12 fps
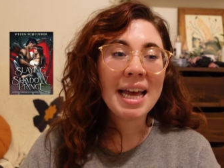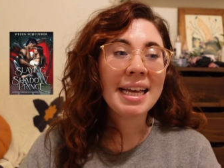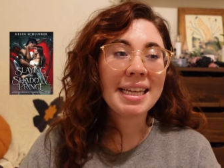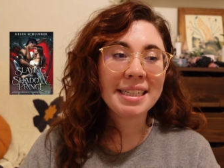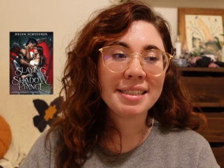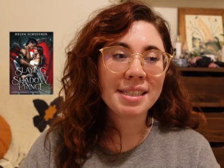
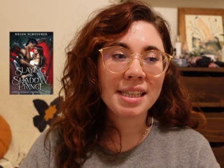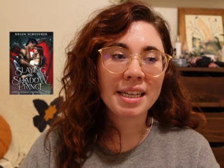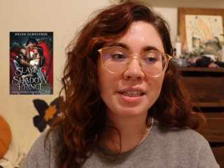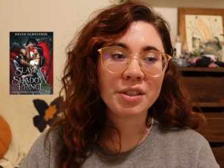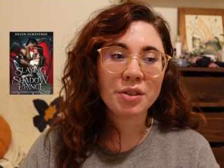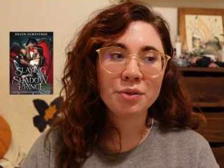he's
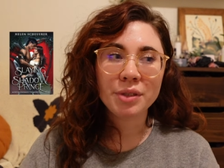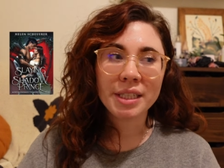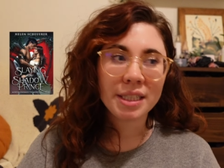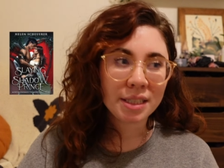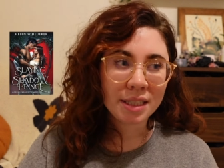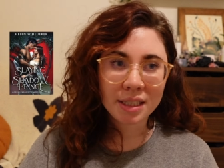like, you
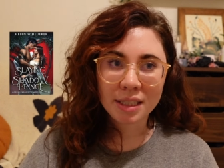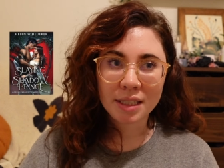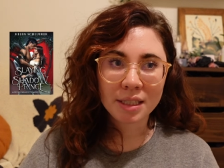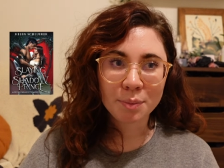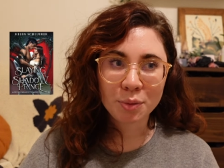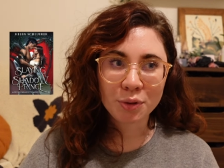need
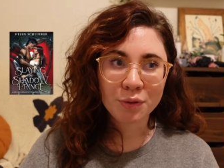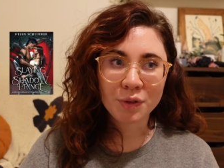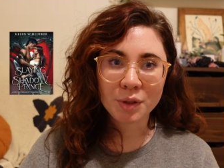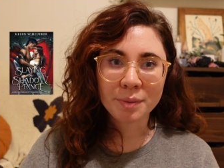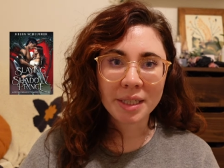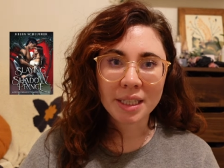to prove
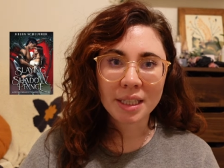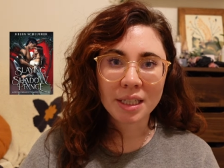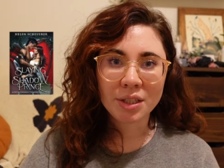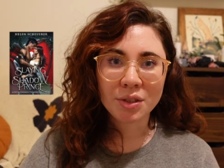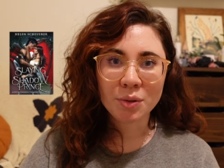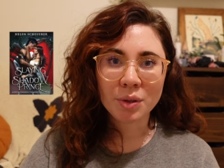to me that
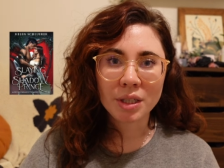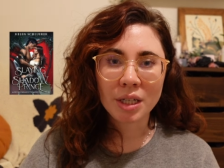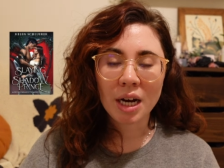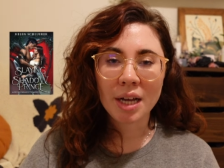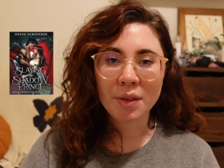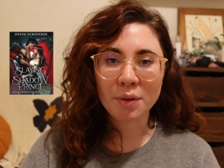you're
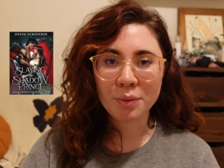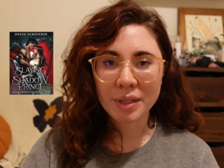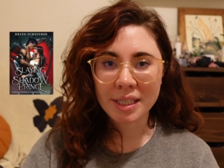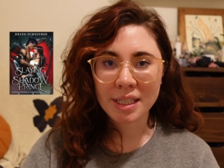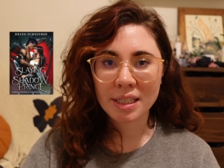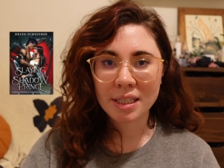not the
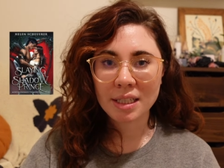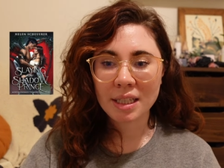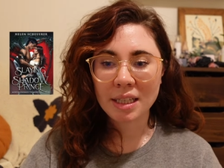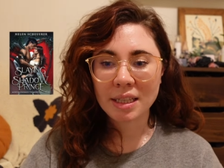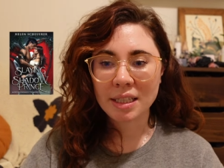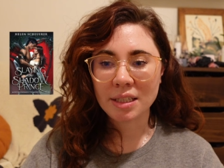reason
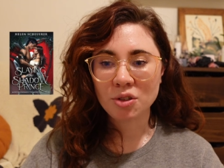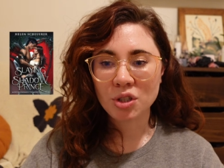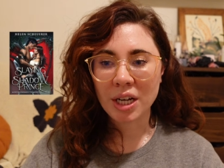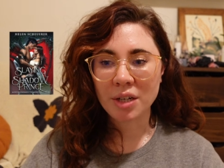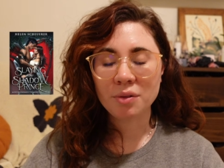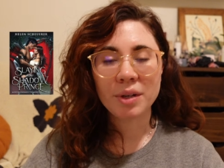that these
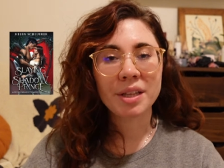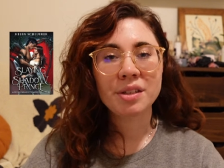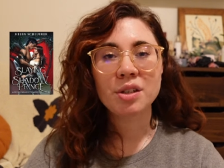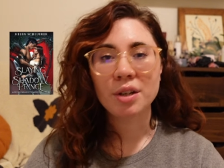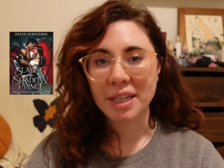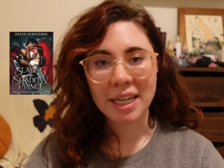Shadow Wraiths
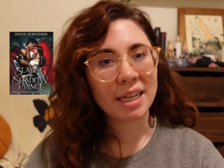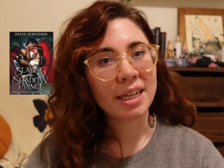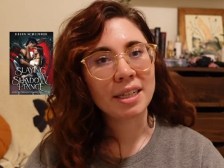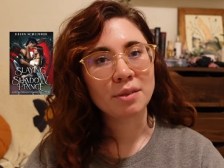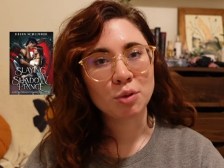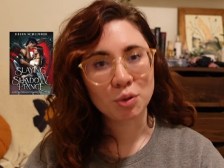are
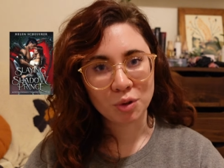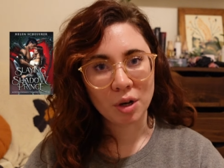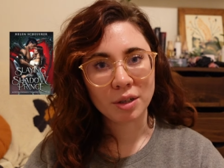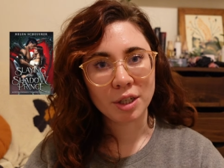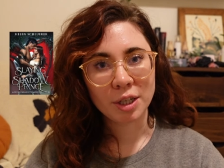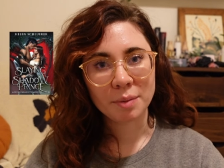getting
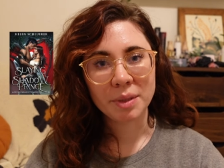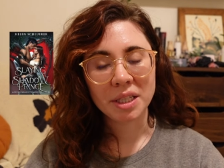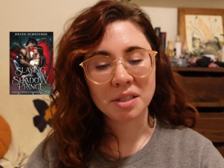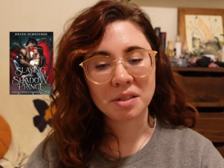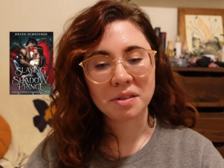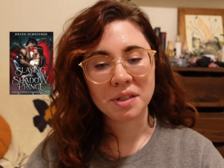stronger,
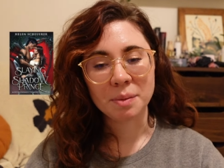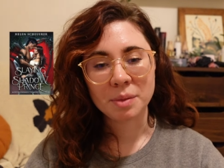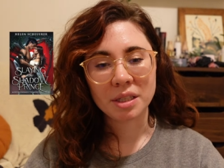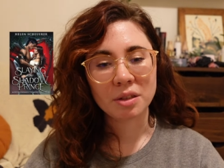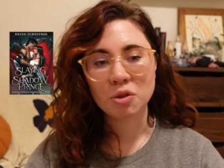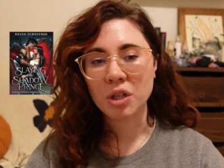because it seems
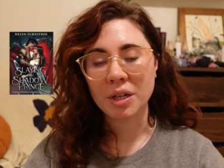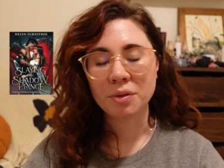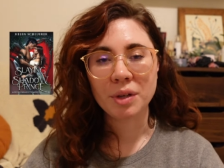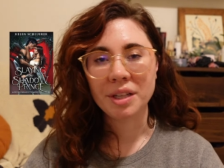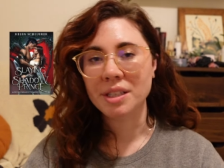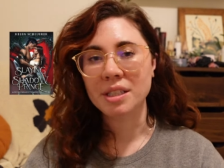like the Shadow
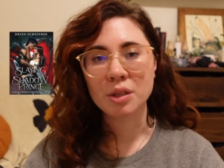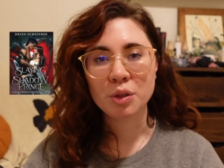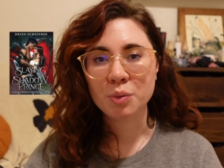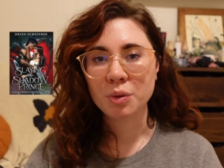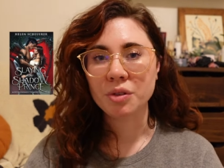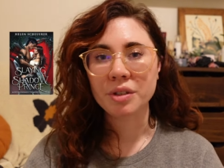Wraiths in
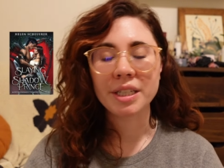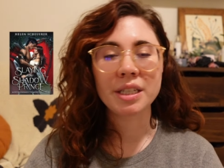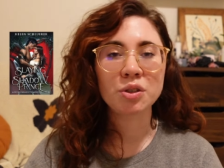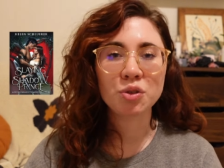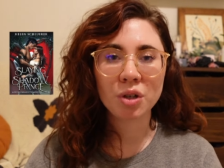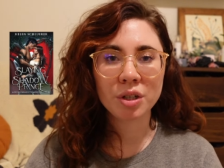this world are getting
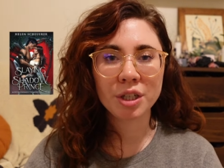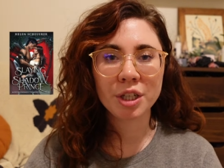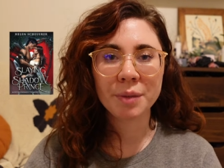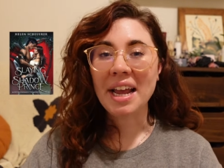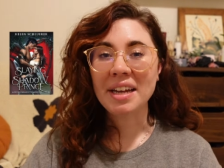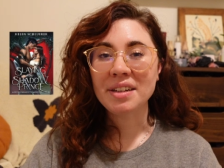
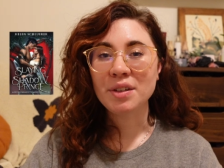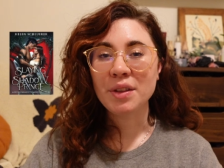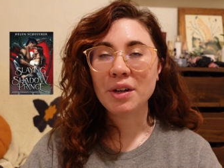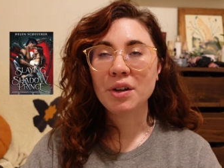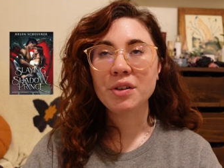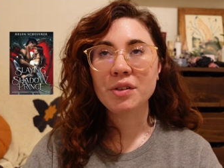stronger and
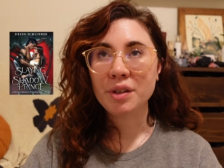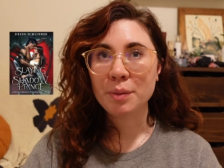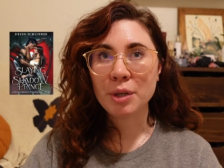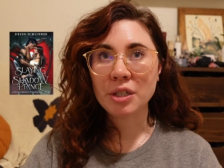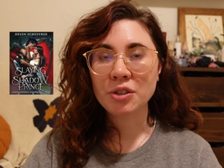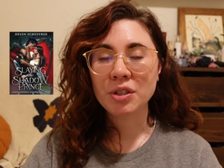they're under the
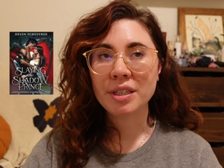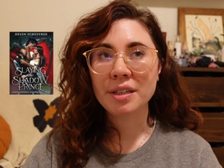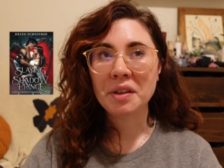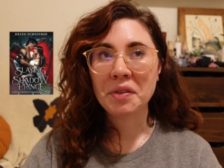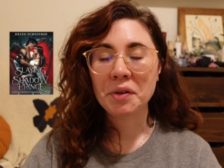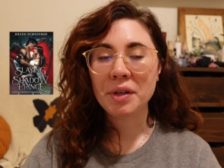impression
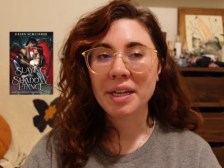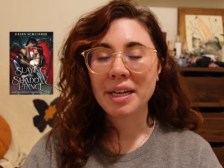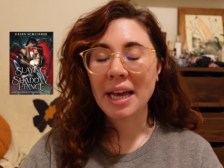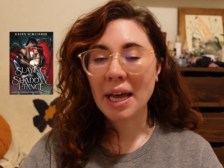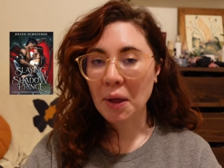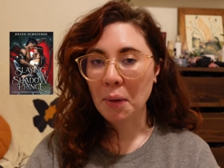that they're getting
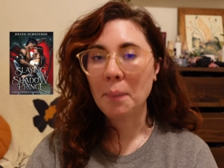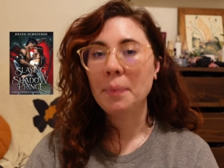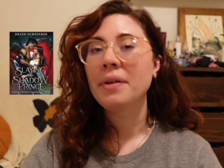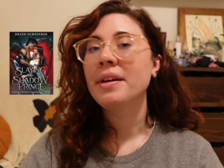help